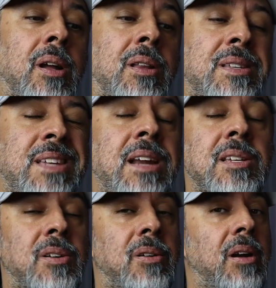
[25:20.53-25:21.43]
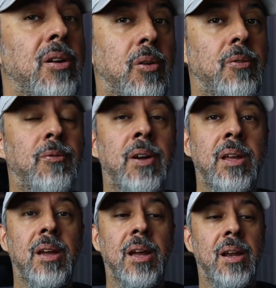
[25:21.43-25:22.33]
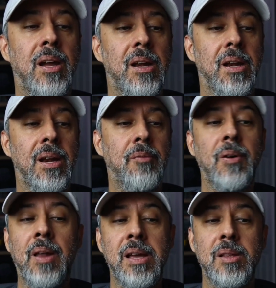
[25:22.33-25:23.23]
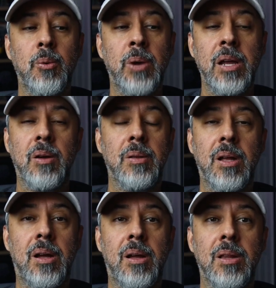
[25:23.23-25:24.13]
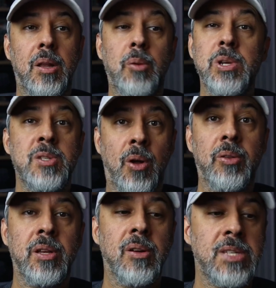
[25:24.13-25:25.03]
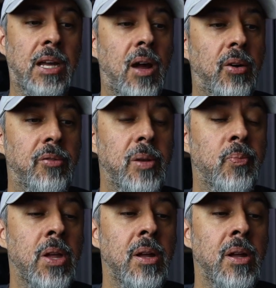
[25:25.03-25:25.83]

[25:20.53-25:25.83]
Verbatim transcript: the settings are a little funny and I never liked the way the, uh, the, the result, you know, is like out of it.